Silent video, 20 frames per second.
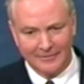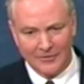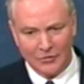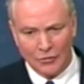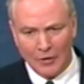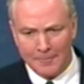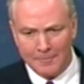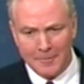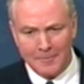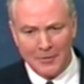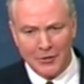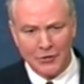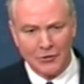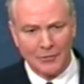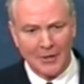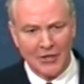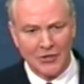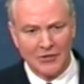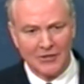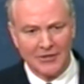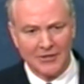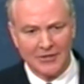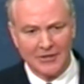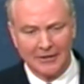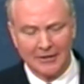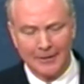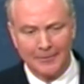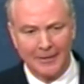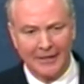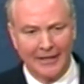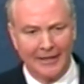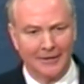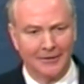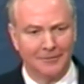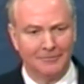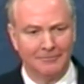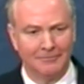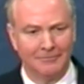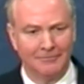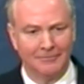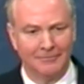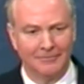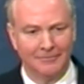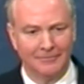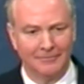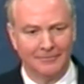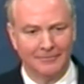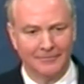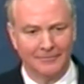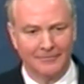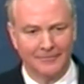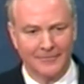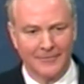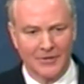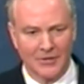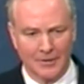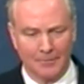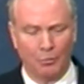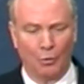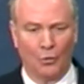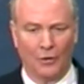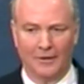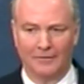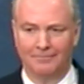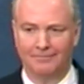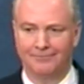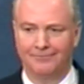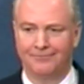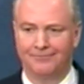Trump administration has eliminated support